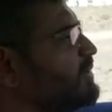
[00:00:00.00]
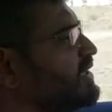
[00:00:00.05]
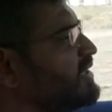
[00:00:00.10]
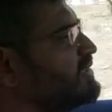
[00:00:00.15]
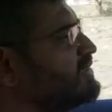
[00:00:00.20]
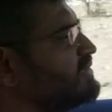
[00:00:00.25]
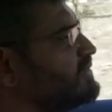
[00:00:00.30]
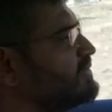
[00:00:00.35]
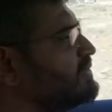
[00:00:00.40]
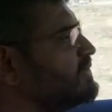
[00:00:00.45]
But
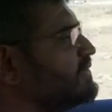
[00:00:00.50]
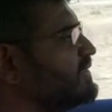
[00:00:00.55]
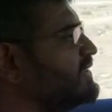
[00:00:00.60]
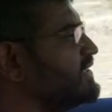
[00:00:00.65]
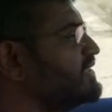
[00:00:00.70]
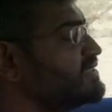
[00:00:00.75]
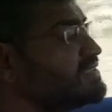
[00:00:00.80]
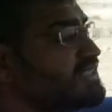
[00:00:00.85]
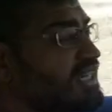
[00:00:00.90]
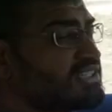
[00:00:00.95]

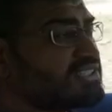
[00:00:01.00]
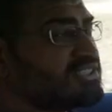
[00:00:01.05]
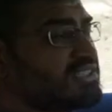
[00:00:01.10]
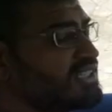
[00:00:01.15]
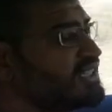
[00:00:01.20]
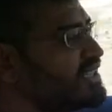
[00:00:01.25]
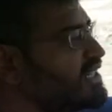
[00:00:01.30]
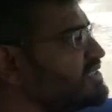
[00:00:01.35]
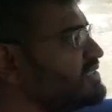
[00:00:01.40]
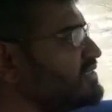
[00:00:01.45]
this is actually
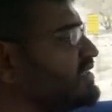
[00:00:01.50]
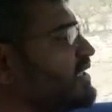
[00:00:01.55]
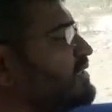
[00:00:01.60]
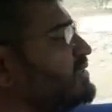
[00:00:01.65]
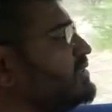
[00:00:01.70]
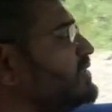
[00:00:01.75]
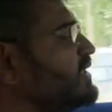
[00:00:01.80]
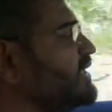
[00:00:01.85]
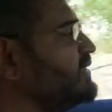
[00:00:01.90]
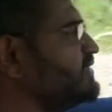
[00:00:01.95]
a nice car
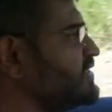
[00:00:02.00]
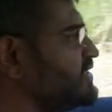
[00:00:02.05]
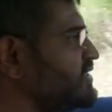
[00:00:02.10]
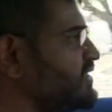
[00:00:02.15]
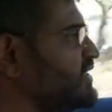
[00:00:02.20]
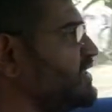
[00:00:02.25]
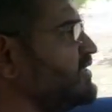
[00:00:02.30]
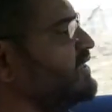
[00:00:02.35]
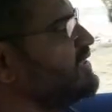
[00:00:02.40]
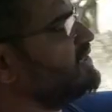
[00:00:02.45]
to drive. The
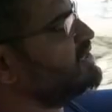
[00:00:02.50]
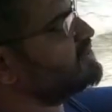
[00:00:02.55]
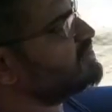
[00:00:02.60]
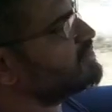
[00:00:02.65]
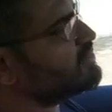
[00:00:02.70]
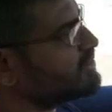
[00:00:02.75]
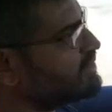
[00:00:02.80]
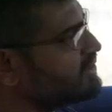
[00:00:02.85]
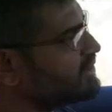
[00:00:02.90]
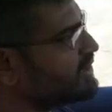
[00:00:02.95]
steering is
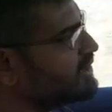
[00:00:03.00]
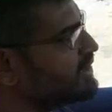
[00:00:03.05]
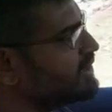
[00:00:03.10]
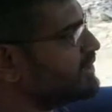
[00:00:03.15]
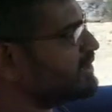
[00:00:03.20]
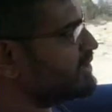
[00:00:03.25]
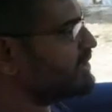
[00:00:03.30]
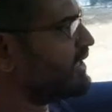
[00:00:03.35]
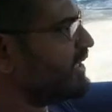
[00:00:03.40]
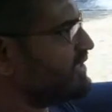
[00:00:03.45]
good.
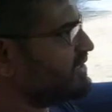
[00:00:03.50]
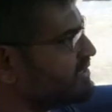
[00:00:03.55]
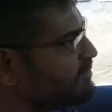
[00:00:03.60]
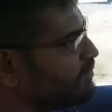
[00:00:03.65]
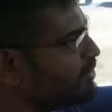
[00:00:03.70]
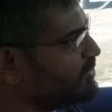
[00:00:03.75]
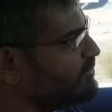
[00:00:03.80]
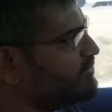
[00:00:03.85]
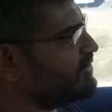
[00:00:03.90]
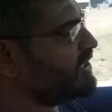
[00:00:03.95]
Nice
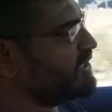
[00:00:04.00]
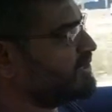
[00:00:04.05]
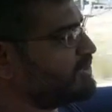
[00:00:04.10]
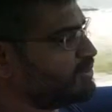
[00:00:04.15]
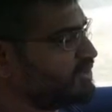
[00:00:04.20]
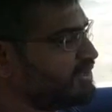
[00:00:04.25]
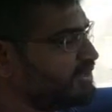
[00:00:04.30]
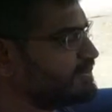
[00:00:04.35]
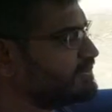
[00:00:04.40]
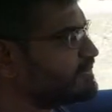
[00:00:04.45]
amount of weight
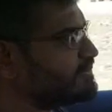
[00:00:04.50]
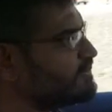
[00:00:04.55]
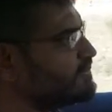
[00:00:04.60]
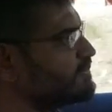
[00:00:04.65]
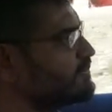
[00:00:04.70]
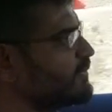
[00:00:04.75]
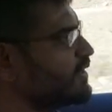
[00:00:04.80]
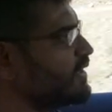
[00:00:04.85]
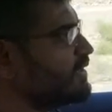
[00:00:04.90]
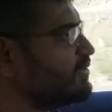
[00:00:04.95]
to it.
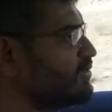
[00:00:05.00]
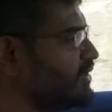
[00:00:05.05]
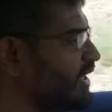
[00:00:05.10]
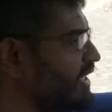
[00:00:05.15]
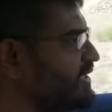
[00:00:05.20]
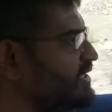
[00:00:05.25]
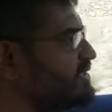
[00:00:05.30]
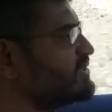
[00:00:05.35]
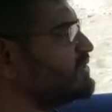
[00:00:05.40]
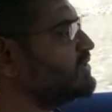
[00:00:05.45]

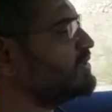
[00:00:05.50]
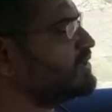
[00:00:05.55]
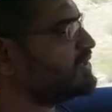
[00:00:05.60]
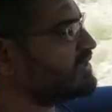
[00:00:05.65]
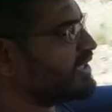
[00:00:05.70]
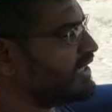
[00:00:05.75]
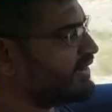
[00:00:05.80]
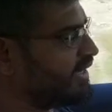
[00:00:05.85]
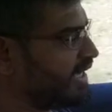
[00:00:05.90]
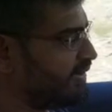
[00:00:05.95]
Ride is
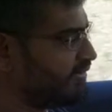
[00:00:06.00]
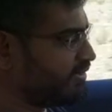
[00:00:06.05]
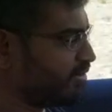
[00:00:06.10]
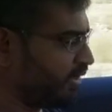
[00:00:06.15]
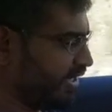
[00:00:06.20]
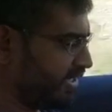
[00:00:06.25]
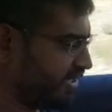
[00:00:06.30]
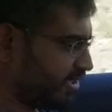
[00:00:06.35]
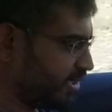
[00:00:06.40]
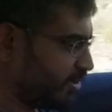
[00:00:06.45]
good. I have it
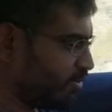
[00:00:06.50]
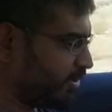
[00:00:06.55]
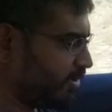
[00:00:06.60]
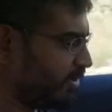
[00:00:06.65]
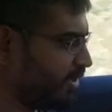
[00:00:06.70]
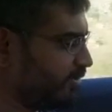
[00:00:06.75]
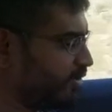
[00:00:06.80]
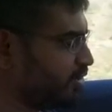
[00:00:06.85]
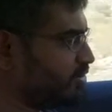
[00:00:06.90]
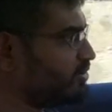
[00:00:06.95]
right now. What do
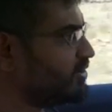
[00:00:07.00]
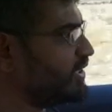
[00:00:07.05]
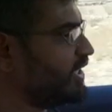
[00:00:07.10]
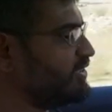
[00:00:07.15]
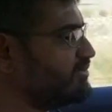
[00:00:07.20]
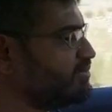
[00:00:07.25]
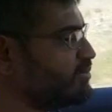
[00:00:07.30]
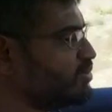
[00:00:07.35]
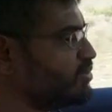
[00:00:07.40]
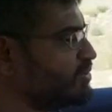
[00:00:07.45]
I have it on
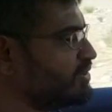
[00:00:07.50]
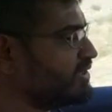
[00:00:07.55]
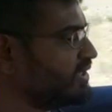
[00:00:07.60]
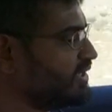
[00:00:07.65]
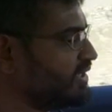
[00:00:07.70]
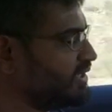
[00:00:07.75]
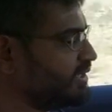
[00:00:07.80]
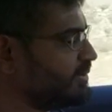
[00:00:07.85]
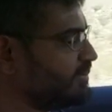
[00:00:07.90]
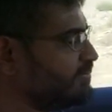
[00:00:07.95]
drive mode?
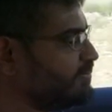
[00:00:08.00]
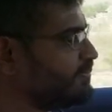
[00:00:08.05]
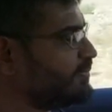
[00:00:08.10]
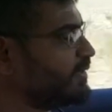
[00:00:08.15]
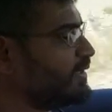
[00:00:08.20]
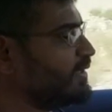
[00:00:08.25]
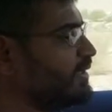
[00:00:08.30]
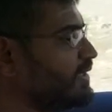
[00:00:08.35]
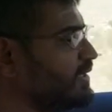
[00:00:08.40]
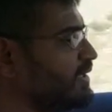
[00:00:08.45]

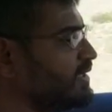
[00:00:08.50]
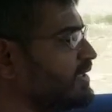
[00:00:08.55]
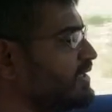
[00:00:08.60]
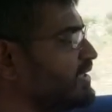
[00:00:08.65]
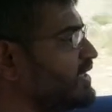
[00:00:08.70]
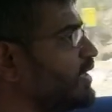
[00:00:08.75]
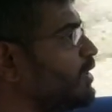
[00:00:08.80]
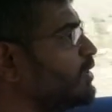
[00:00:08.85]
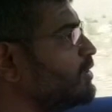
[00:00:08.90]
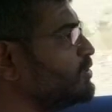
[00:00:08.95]

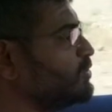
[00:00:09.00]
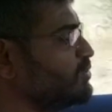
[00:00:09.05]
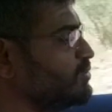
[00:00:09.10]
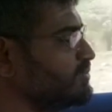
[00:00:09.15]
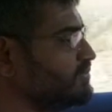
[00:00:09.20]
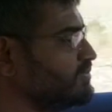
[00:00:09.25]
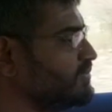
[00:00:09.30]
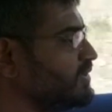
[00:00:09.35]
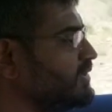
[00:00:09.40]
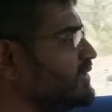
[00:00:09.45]
Auto.
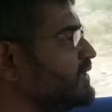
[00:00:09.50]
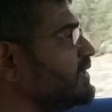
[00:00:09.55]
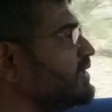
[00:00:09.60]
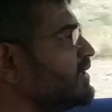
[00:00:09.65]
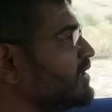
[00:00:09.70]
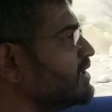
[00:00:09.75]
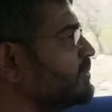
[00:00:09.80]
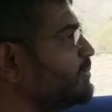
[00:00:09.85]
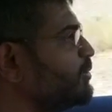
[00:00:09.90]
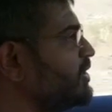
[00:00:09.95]

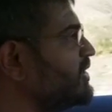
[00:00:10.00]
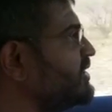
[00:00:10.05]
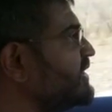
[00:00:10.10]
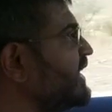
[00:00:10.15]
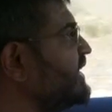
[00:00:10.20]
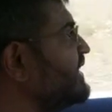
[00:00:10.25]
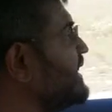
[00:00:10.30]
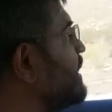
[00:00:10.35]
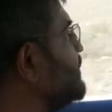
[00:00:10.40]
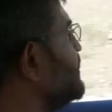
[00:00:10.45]
I'm going to put it in
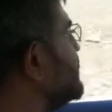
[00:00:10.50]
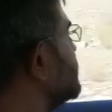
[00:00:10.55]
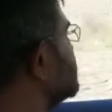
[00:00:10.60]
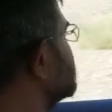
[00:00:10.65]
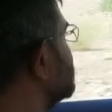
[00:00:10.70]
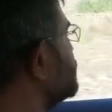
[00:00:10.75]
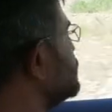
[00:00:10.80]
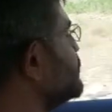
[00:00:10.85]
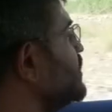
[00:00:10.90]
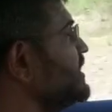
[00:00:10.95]
dynamic
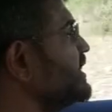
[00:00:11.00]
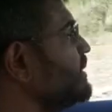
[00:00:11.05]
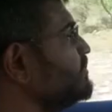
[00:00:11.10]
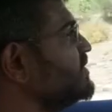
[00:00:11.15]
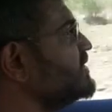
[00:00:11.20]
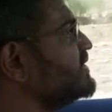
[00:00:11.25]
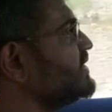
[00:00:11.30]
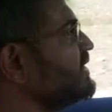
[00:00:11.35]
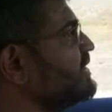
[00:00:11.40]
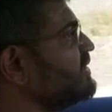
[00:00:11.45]
because I'm going up
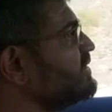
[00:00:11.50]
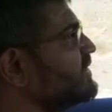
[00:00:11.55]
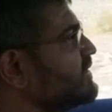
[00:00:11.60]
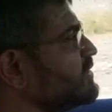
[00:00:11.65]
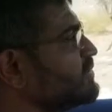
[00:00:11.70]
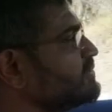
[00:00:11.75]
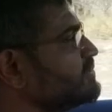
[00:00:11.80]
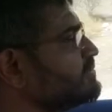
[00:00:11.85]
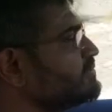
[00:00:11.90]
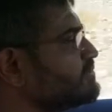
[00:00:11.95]
this hill
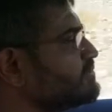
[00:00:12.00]
now.